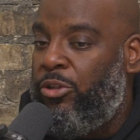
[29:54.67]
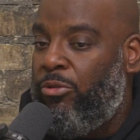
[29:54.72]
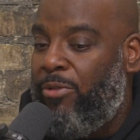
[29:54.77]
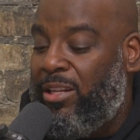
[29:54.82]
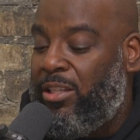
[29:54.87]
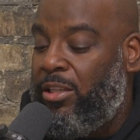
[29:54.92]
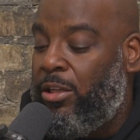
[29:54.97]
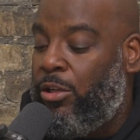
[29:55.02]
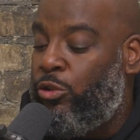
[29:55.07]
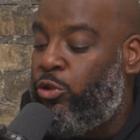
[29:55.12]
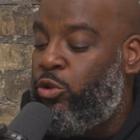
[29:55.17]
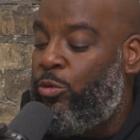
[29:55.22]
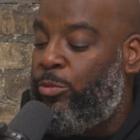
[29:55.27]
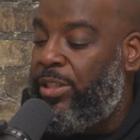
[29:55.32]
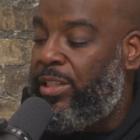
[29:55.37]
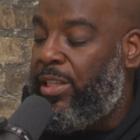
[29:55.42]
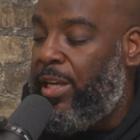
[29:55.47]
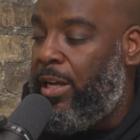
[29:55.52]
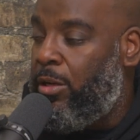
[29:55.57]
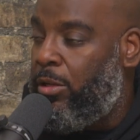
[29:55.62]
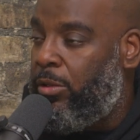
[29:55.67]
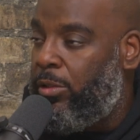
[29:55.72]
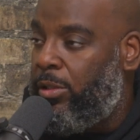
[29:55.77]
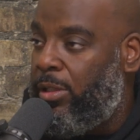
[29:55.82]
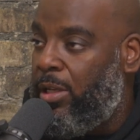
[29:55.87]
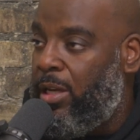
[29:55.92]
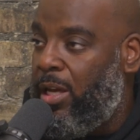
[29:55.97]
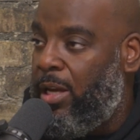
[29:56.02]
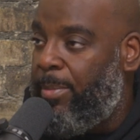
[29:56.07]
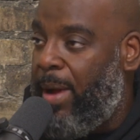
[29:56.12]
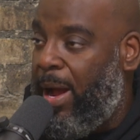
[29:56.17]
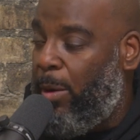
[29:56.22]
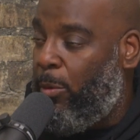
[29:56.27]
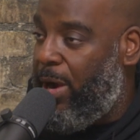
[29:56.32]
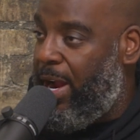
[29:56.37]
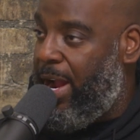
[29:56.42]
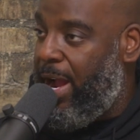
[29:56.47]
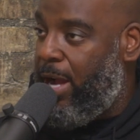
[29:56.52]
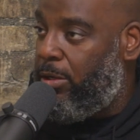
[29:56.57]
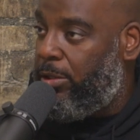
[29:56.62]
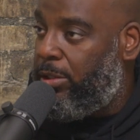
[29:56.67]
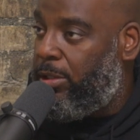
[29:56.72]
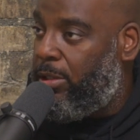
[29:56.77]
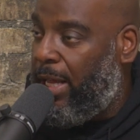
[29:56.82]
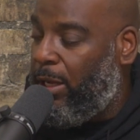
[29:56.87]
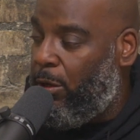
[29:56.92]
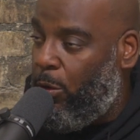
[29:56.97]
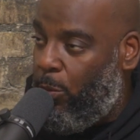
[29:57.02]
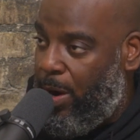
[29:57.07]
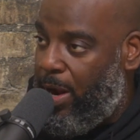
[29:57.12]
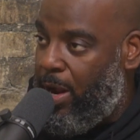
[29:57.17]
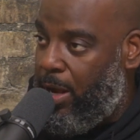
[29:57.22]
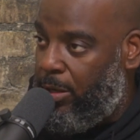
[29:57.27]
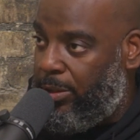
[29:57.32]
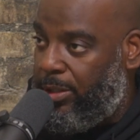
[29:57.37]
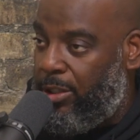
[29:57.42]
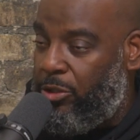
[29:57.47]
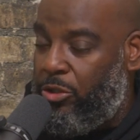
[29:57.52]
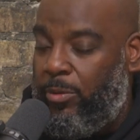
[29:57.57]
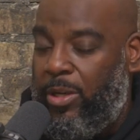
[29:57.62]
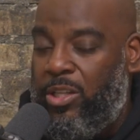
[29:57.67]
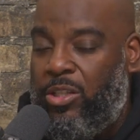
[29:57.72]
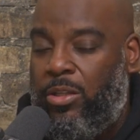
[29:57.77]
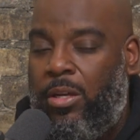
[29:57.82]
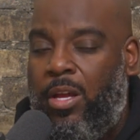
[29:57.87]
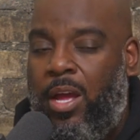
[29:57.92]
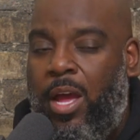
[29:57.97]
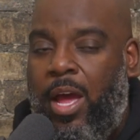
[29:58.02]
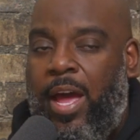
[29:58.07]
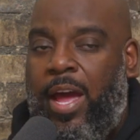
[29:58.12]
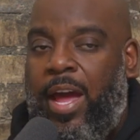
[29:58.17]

direct to consumer sales in my warehouse, like a warehouse situation.